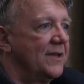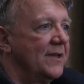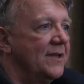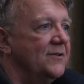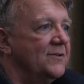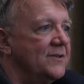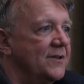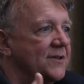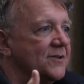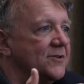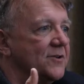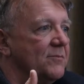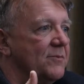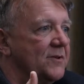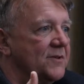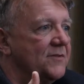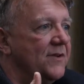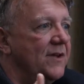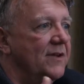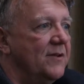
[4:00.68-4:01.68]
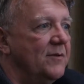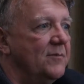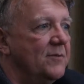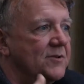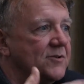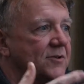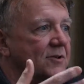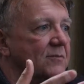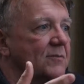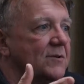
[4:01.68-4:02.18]
like you said, surplus value, but
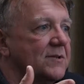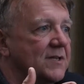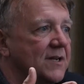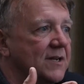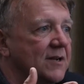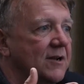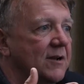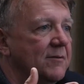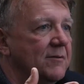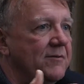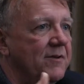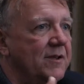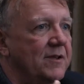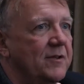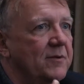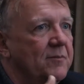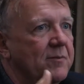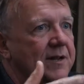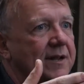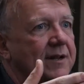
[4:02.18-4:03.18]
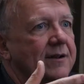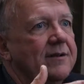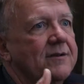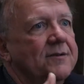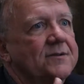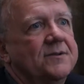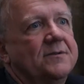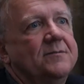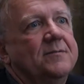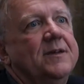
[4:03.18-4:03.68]
surplus economic value. But that
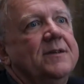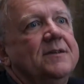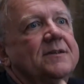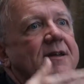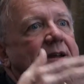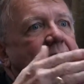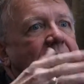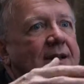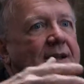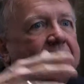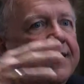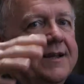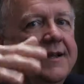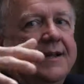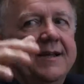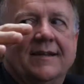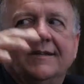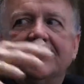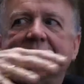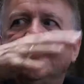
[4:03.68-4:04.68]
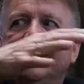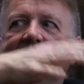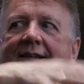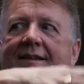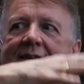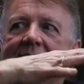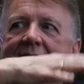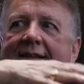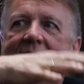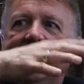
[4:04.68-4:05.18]
also means
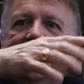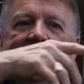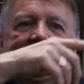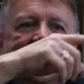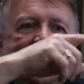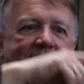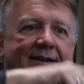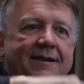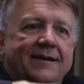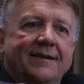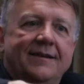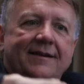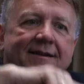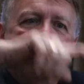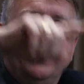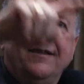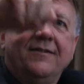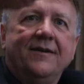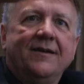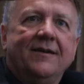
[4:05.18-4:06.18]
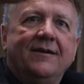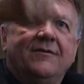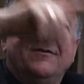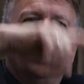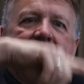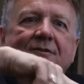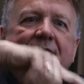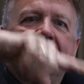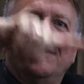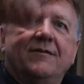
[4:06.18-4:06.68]
and nothing
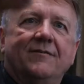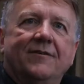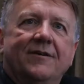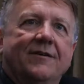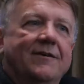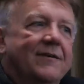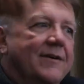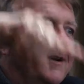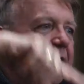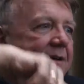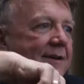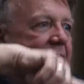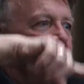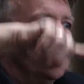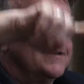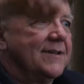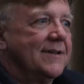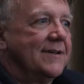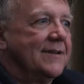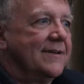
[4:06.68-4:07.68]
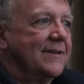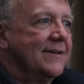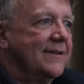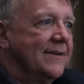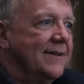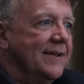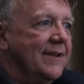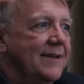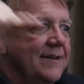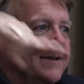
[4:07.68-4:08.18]
grows forever, right? It's like
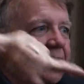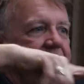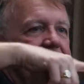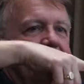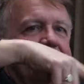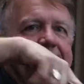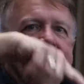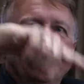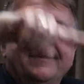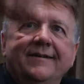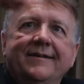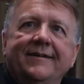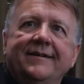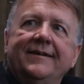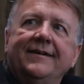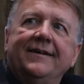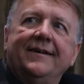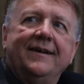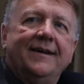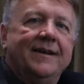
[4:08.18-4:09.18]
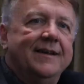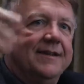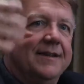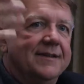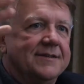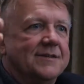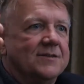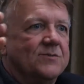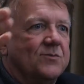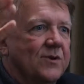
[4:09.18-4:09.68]
and
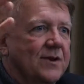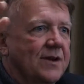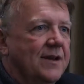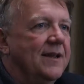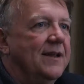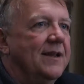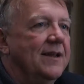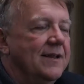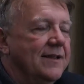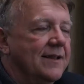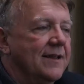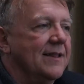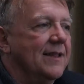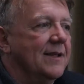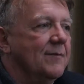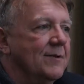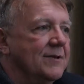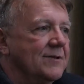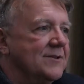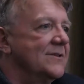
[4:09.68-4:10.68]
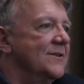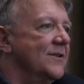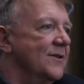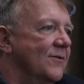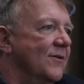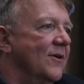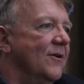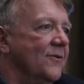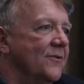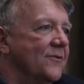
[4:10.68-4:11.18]
this is we're hitting the limits to
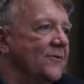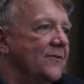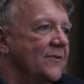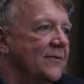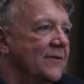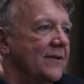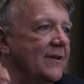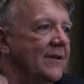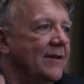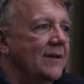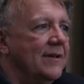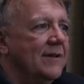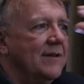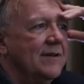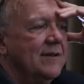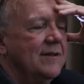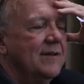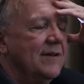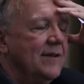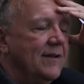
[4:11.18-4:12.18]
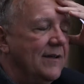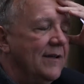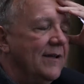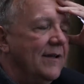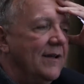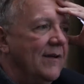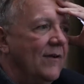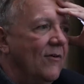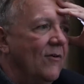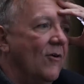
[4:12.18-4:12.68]
growth,
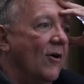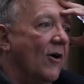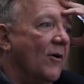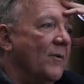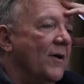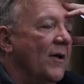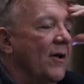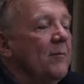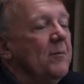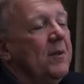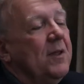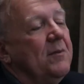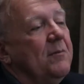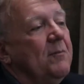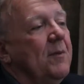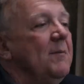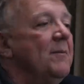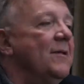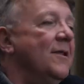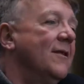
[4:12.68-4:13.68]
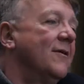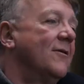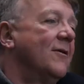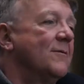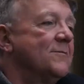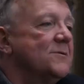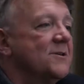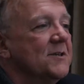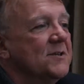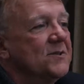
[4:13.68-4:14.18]
or are we? I mean, maybe the other
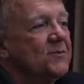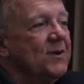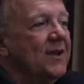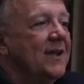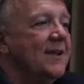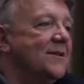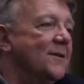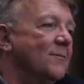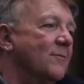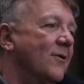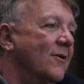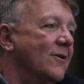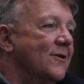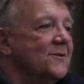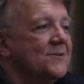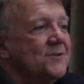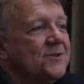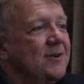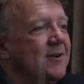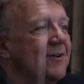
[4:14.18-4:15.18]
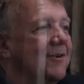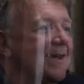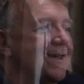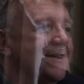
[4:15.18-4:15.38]
option is we head to Mars. I don't